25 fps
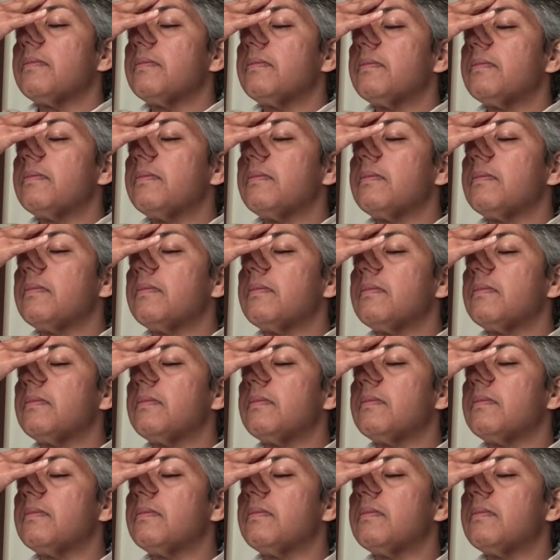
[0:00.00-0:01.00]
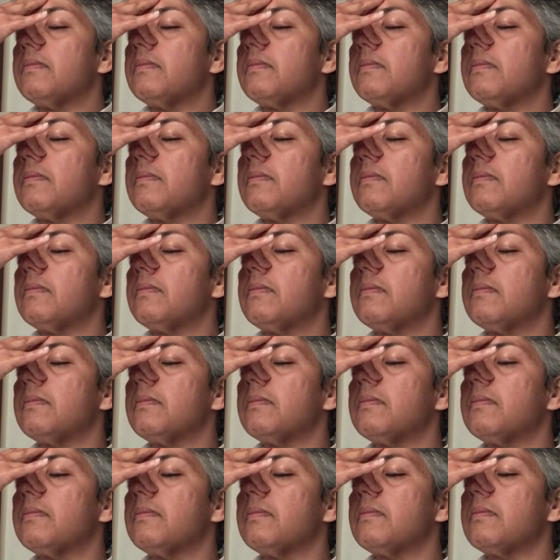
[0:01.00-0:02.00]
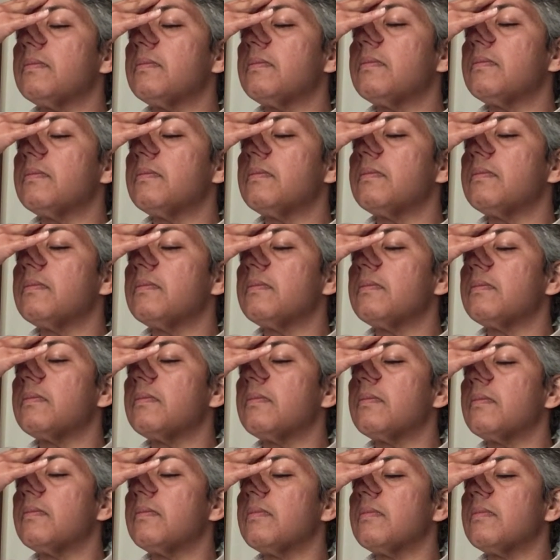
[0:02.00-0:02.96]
Nobody speaks.